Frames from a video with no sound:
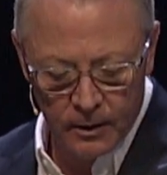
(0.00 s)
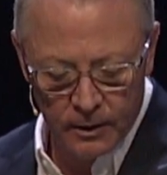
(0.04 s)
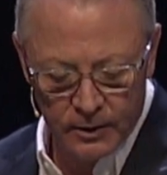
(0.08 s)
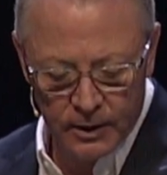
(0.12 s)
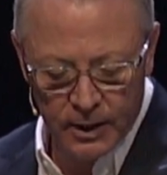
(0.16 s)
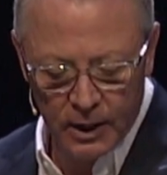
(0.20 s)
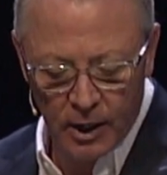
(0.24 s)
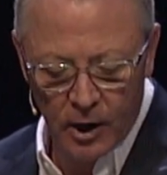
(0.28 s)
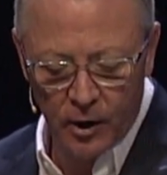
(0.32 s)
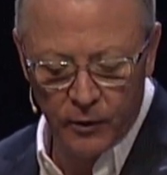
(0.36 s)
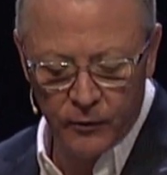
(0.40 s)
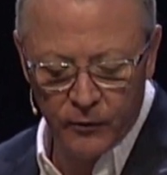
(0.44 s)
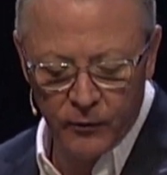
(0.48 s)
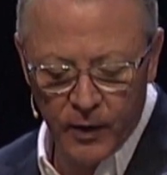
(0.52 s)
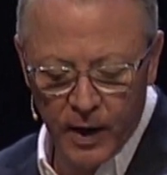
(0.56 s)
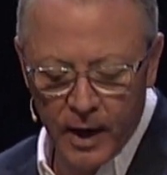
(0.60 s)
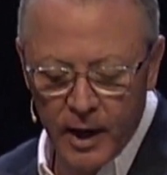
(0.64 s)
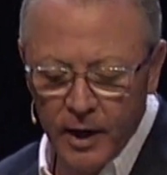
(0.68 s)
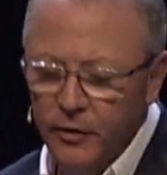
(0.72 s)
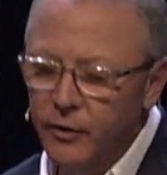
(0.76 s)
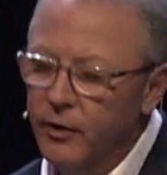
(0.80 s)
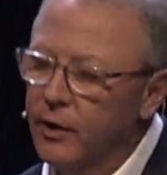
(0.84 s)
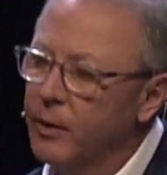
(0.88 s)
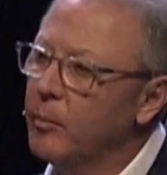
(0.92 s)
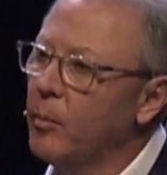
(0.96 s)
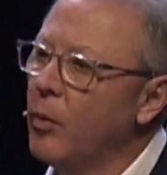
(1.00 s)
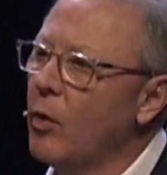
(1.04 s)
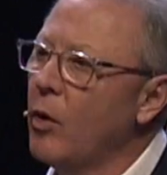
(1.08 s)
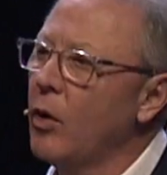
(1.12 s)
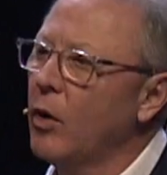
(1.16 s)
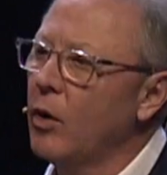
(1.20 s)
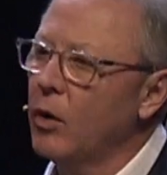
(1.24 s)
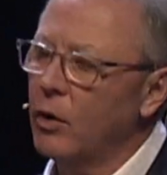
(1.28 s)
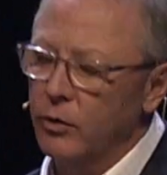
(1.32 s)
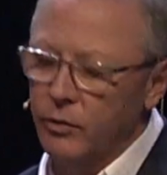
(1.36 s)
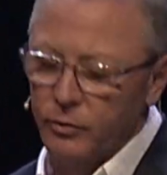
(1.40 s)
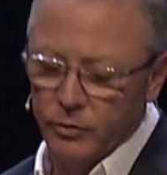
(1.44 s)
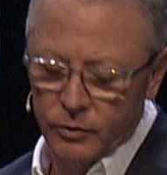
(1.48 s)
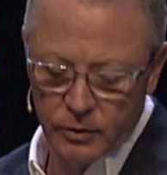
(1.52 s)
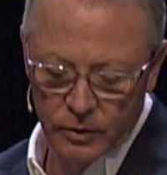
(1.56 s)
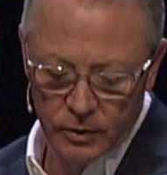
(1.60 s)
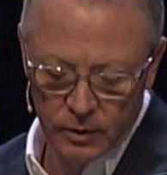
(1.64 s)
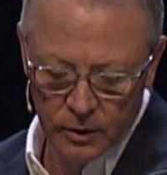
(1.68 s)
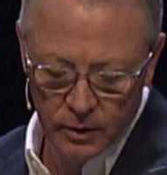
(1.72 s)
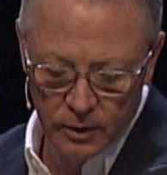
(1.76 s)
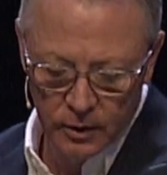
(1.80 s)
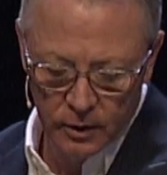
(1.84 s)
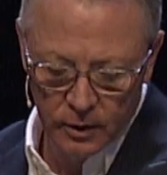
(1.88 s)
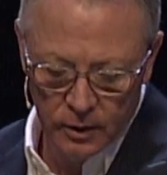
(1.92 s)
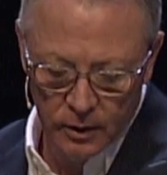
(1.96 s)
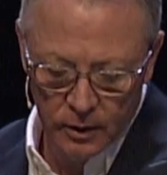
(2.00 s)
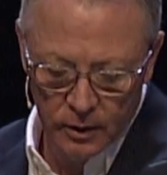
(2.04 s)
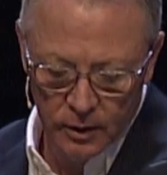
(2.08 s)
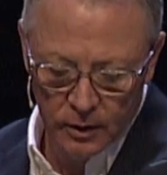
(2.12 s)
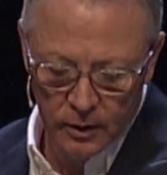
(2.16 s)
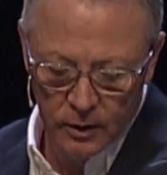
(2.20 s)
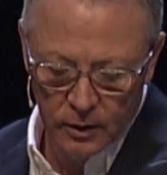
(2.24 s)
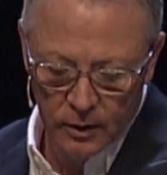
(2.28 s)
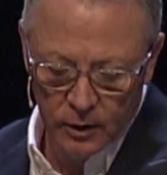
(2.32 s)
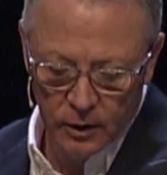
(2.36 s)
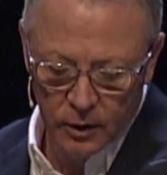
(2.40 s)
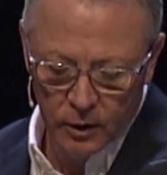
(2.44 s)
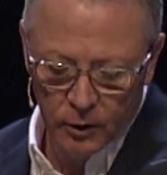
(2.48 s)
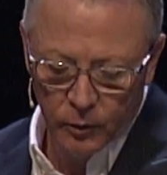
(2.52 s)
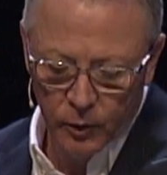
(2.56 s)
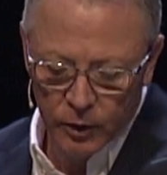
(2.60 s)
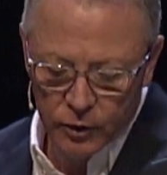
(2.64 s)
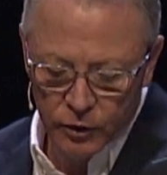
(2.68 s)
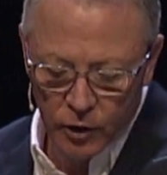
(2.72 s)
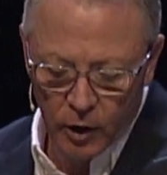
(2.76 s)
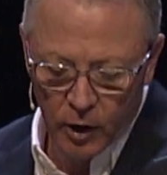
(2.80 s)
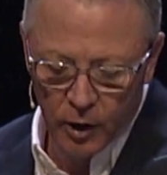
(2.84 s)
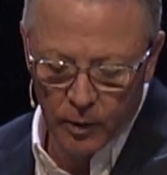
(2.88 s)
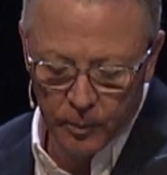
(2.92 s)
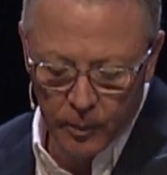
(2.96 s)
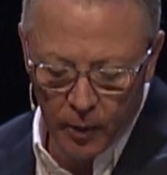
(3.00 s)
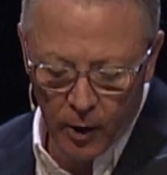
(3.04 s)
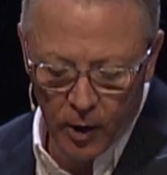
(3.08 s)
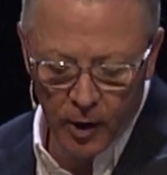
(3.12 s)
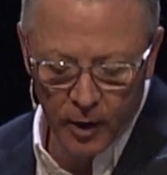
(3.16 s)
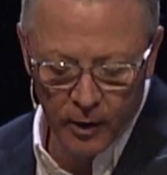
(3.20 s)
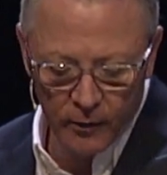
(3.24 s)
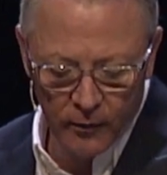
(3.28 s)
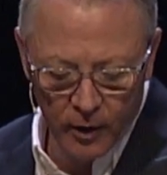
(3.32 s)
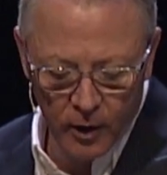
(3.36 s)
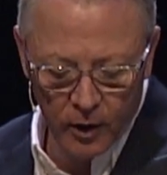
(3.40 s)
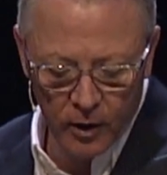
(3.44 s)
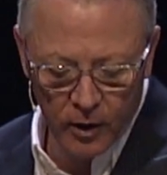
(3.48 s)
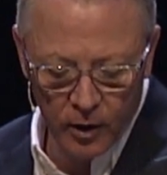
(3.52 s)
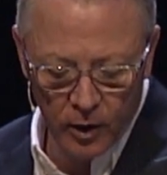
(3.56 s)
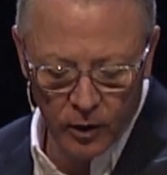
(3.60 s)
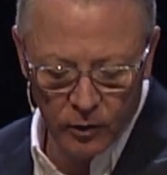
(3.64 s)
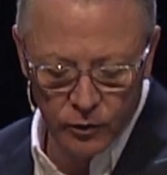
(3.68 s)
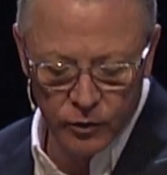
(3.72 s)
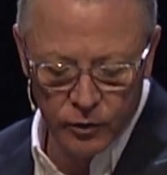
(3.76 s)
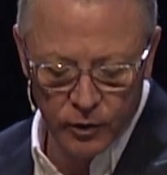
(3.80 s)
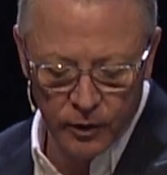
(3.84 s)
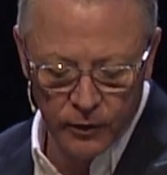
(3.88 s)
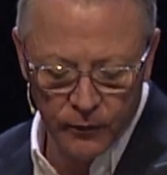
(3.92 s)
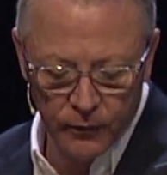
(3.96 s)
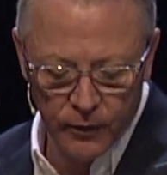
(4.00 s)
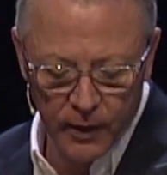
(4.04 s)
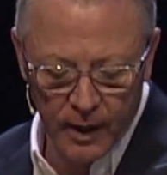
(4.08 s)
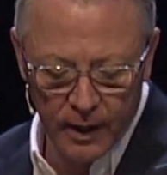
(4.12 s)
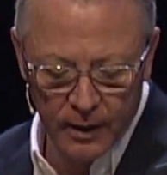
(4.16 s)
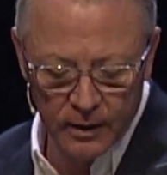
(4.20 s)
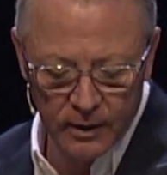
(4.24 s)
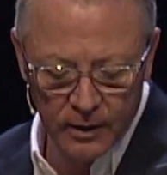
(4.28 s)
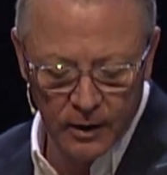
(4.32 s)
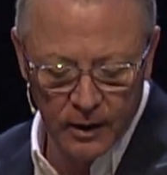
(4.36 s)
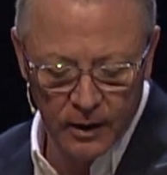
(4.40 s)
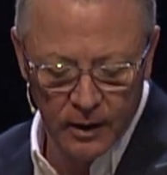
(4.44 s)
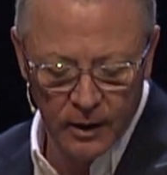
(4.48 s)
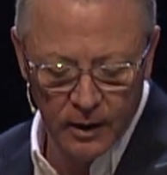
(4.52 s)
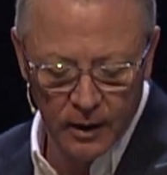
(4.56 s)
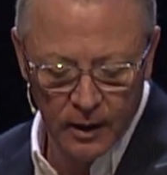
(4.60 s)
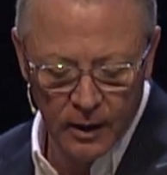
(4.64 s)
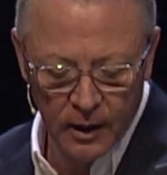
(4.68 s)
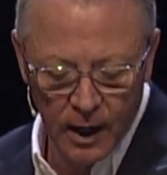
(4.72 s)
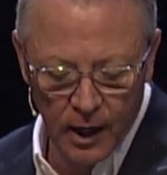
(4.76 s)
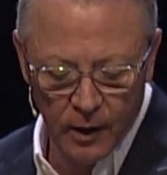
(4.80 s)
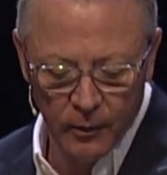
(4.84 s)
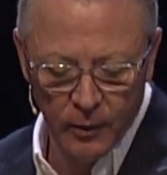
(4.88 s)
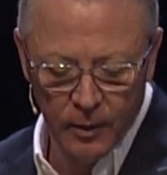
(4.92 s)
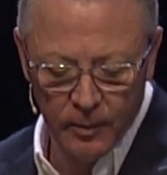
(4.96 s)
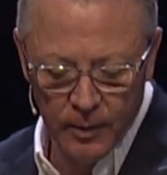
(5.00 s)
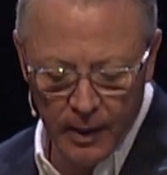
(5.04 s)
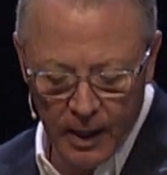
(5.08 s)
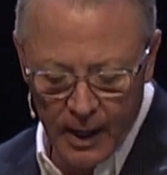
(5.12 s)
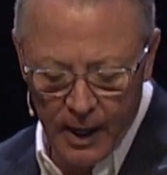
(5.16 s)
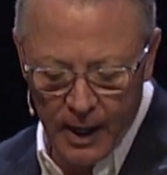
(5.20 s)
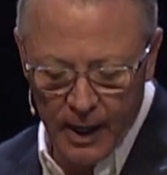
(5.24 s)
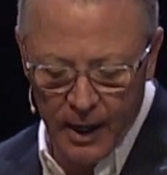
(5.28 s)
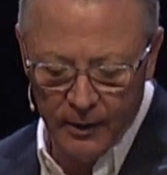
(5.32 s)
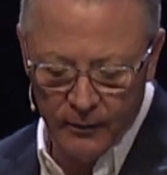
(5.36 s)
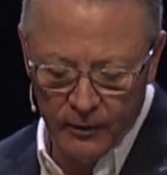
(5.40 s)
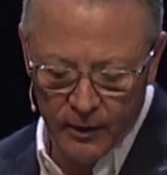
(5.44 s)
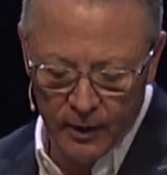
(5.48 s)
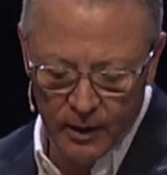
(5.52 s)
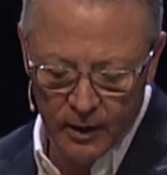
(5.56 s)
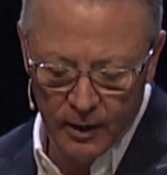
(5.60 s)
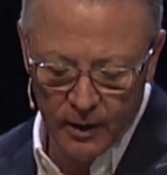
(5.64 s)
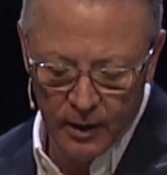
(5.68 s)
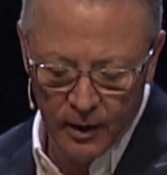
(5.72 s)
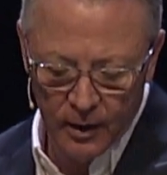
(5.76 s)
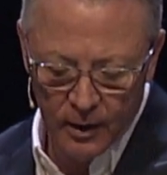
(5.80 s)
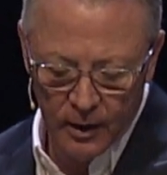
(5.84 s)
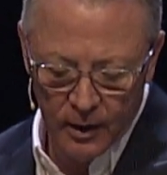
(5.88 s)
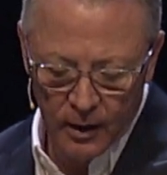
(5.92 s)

See, our faith and morals, which are a part of our culture, affect how we behave, and